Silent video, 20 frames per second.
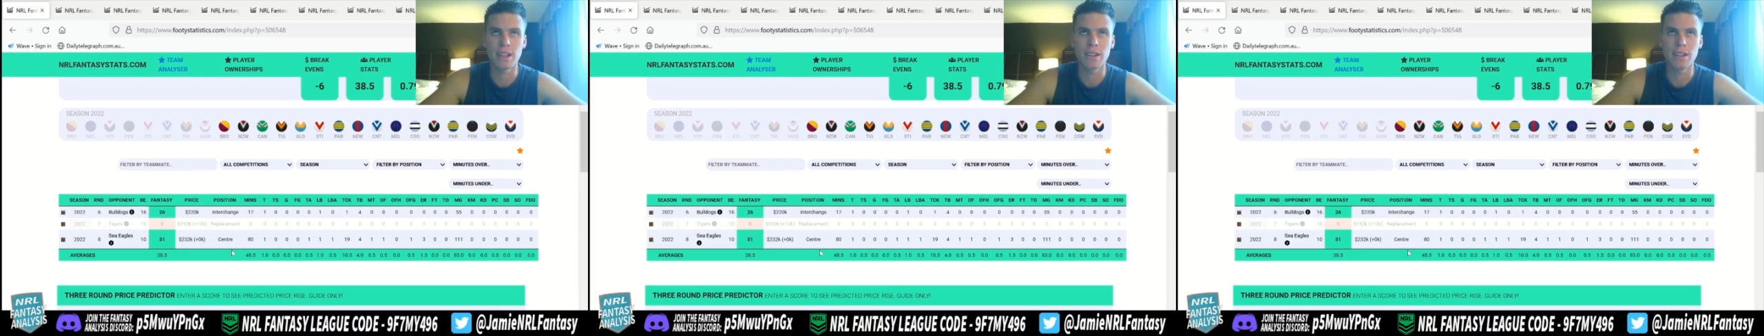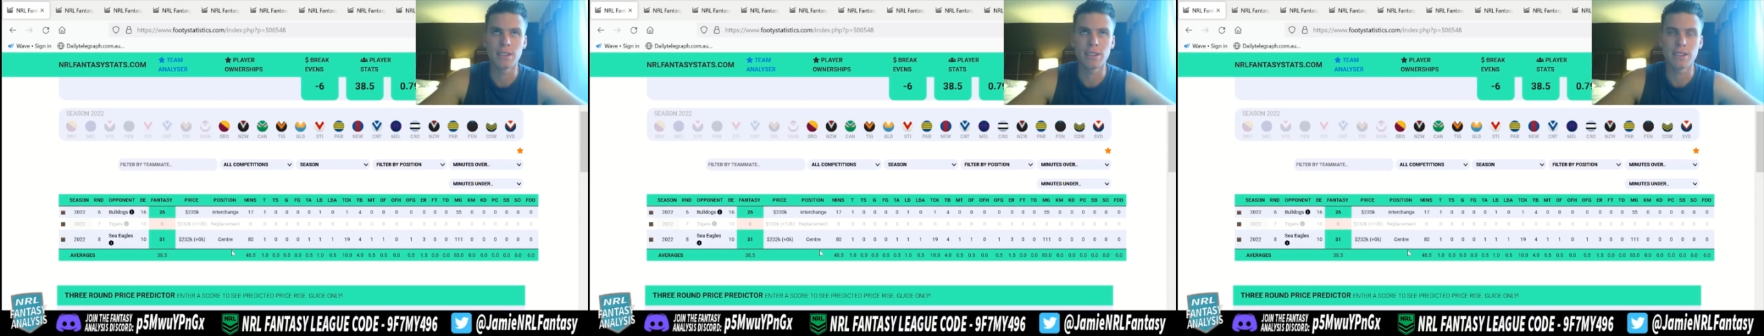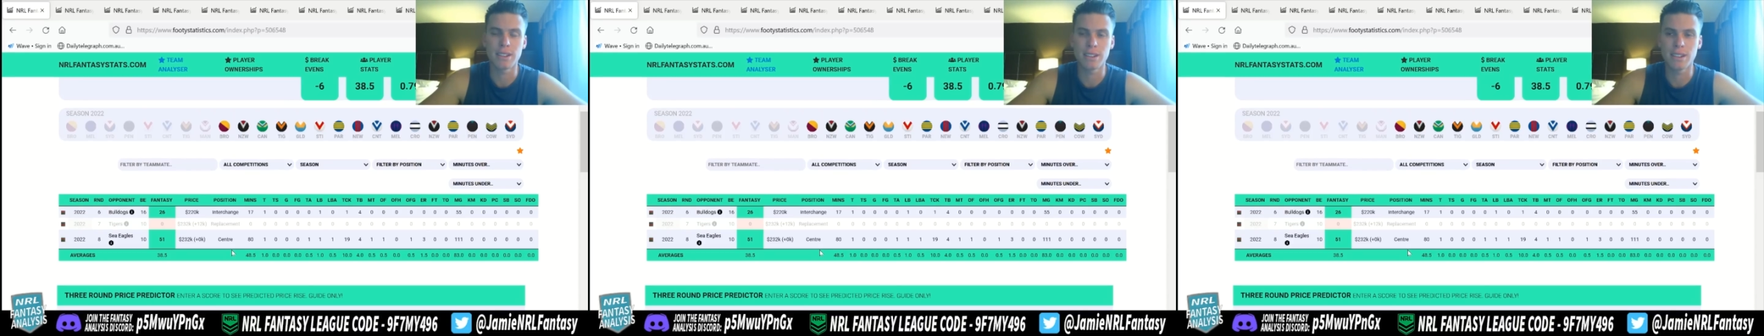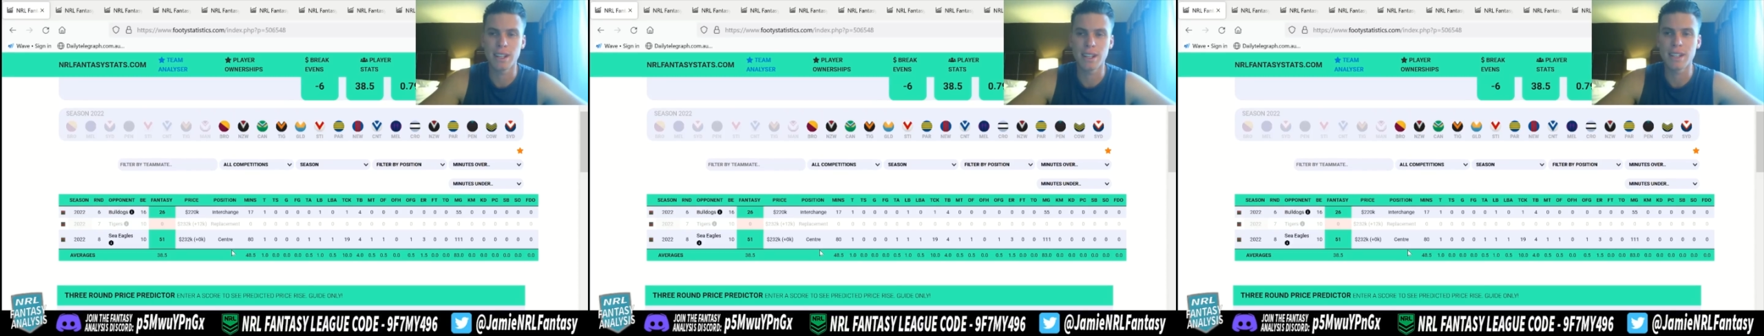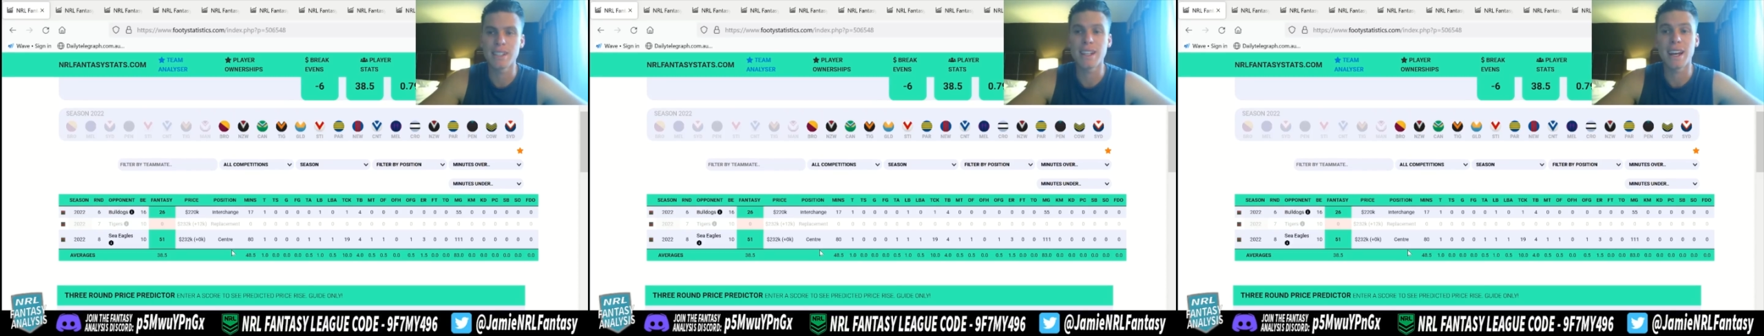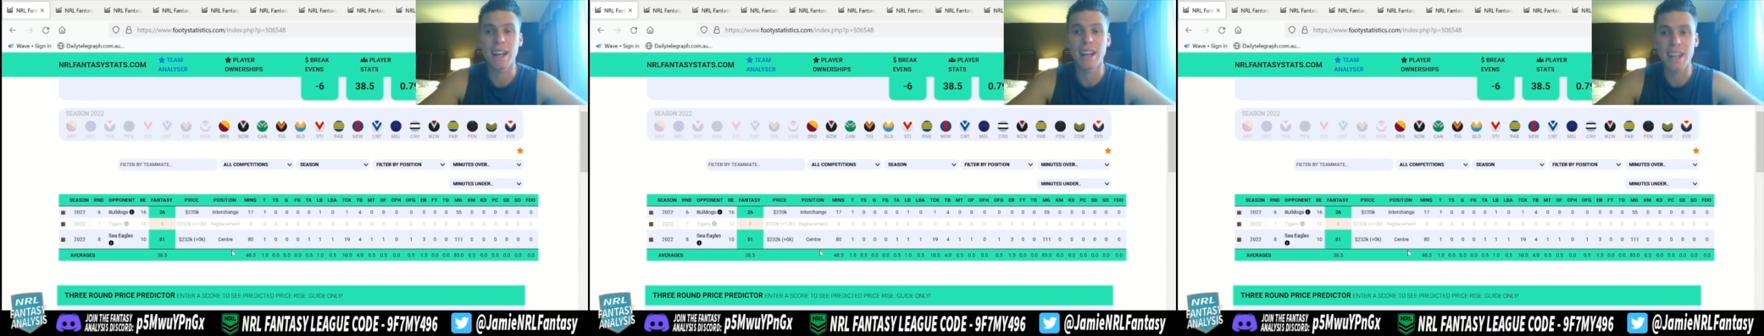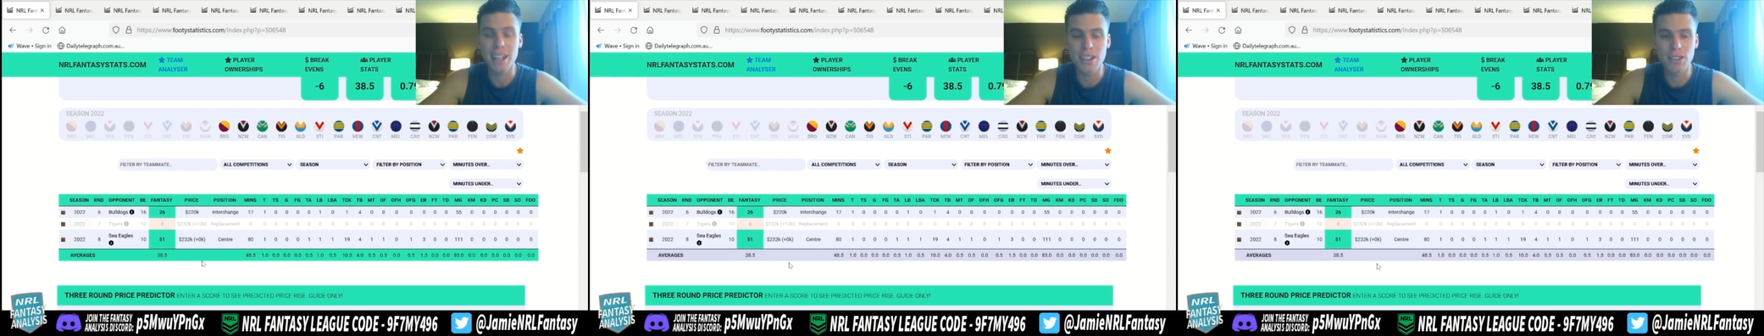center
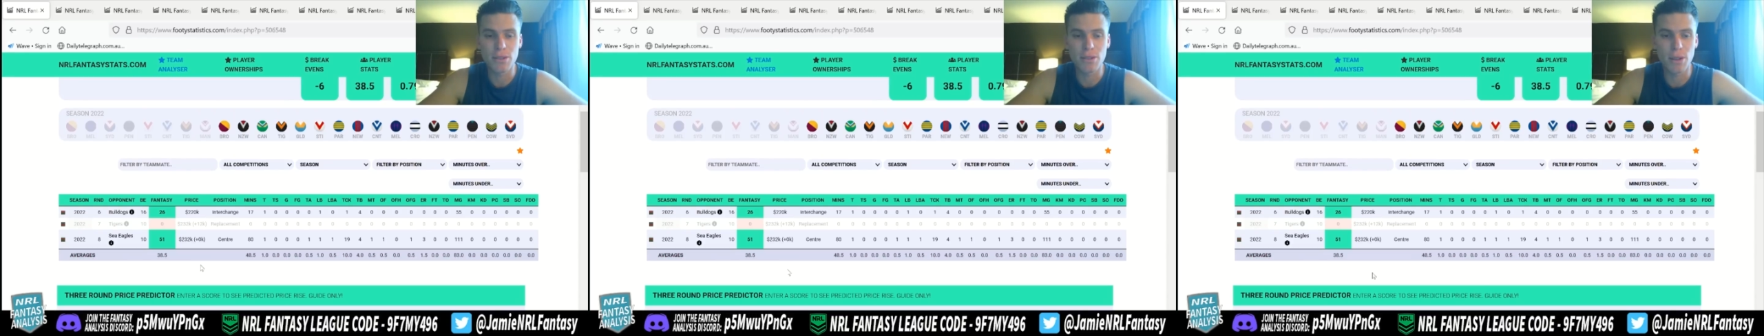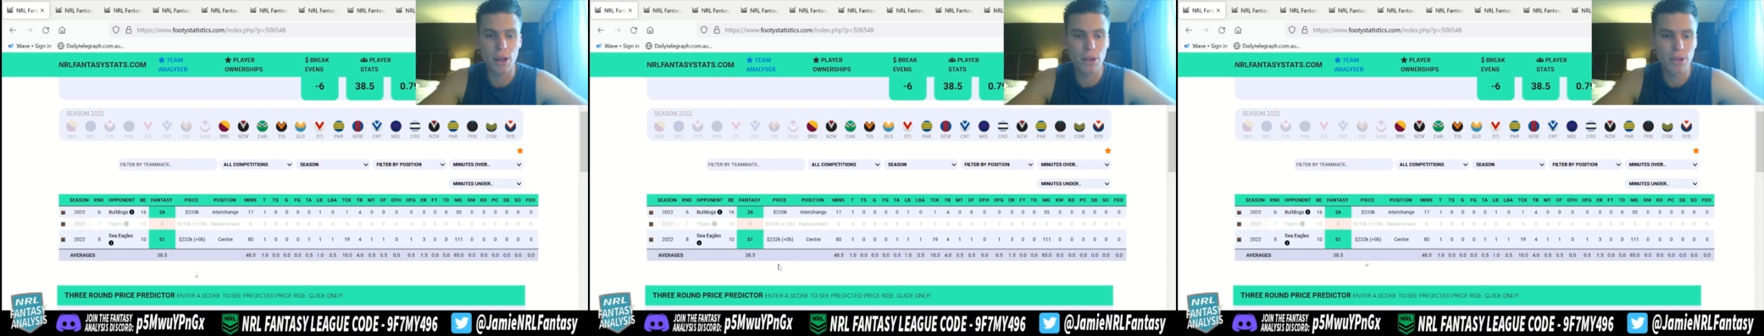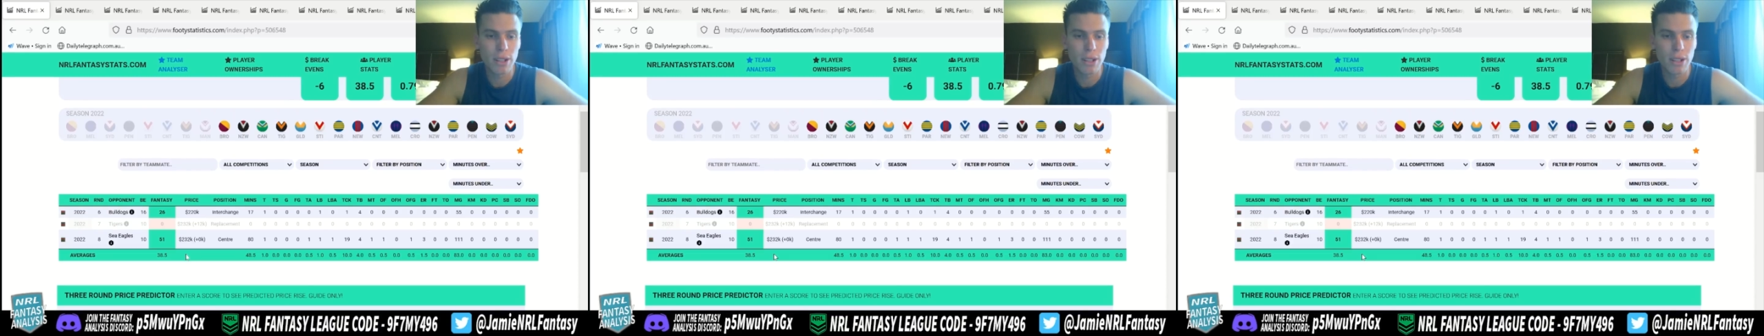edge role.